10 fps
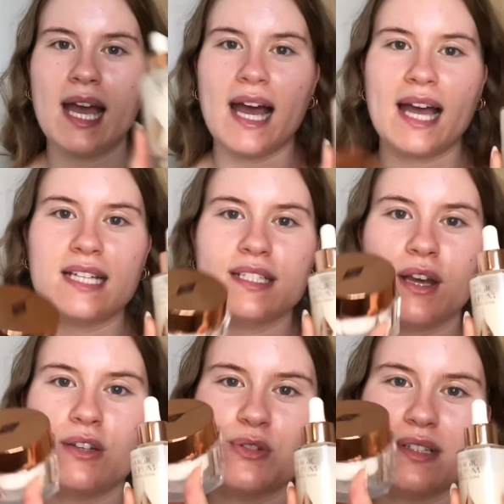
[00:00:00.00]
and her
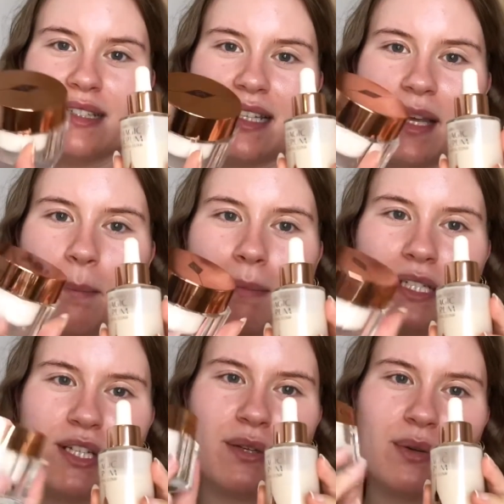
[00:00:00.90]
trusty
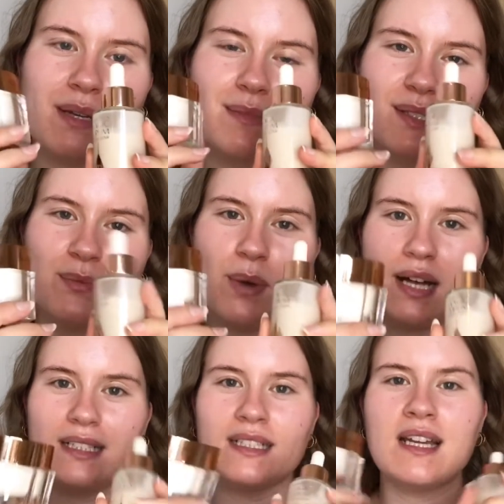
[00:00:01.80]
Magic Cream as
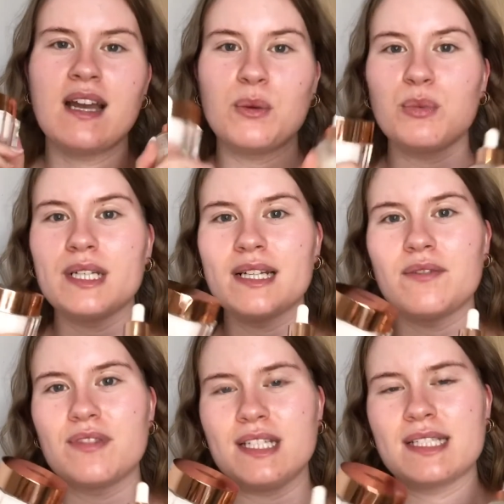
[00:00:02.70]
well. I really love
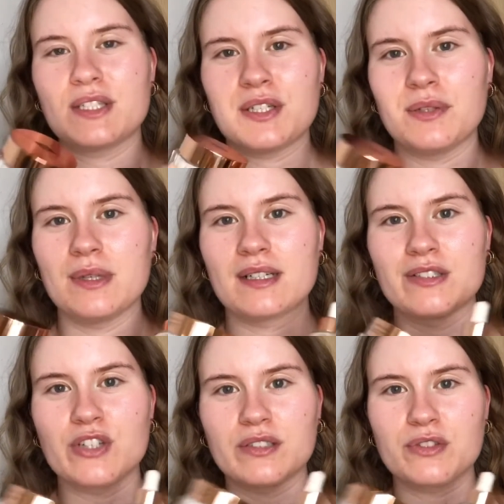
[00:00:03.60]
these two in
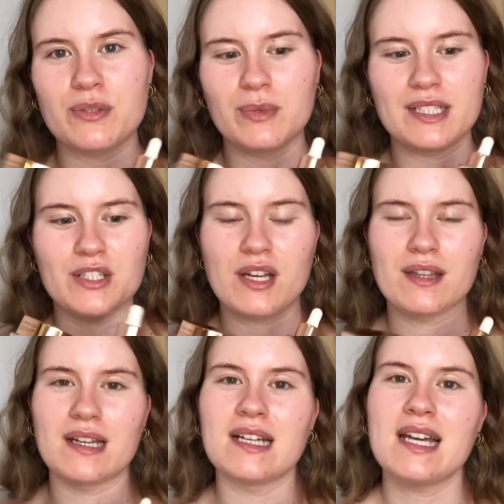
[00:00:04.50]
conjunction with each
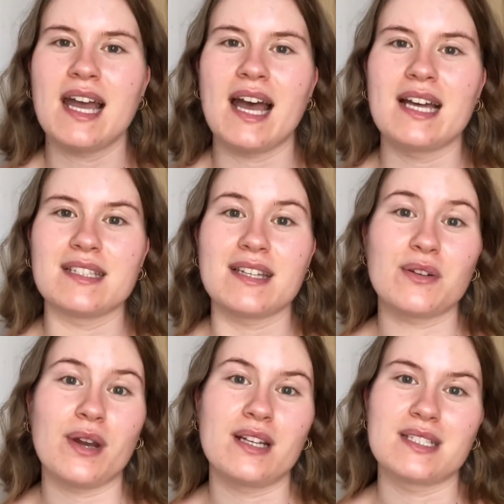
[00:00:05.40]
other and they're
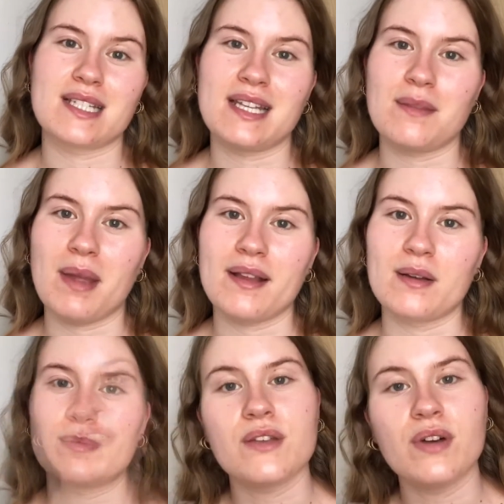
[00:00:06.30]
great underneath makeup.
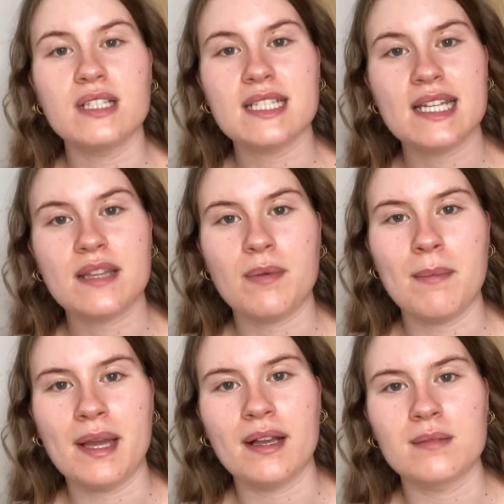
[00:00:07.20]
So for underneath my
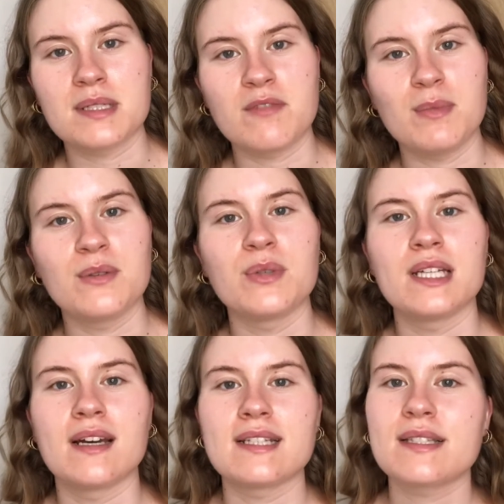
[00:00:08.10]
makeup, to give me a really
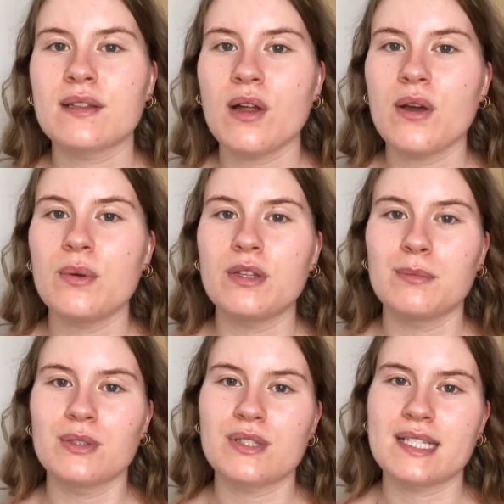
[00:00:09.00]
nice glow and
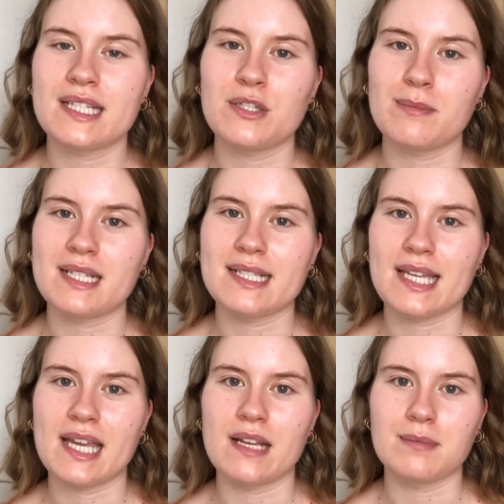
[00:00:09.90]
luminosity to my
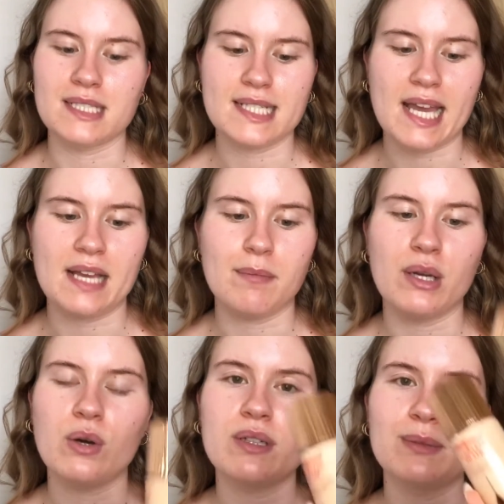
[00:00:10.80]
skin, I'm going to take my
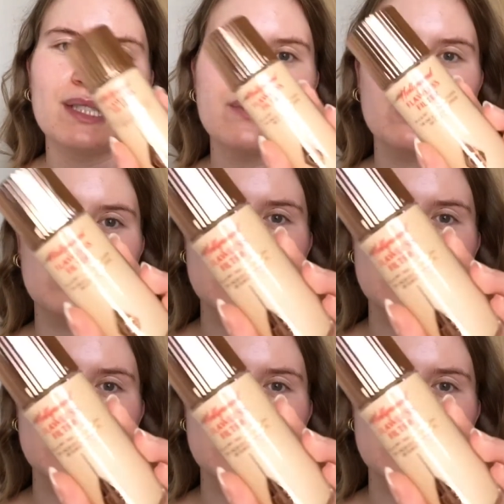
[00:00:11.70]
Hollywood Flawless